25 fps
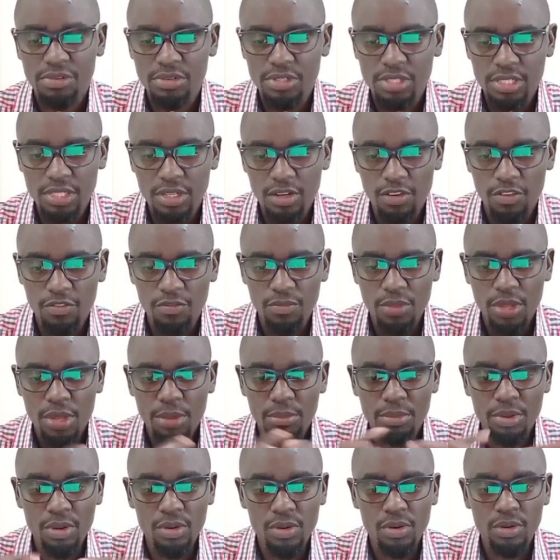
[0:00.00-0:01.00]
for yourself
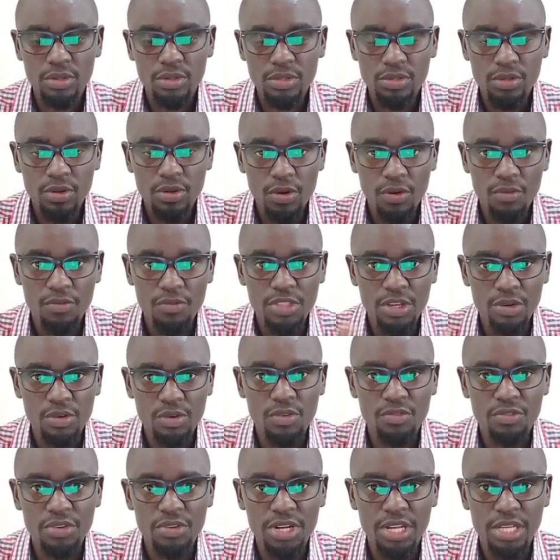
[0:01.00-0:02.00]
because of the
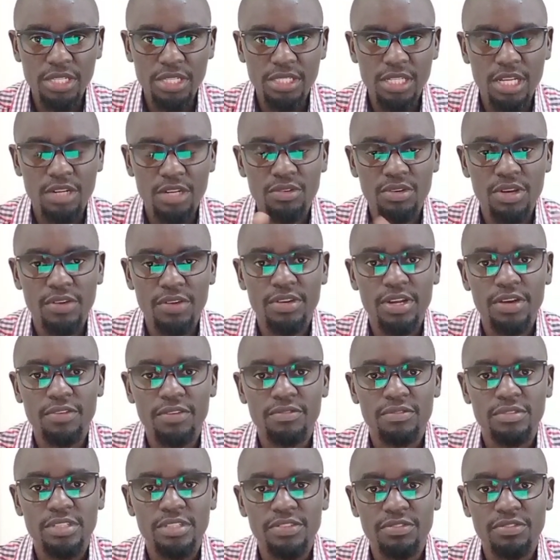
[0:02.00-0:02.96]
confidence that you have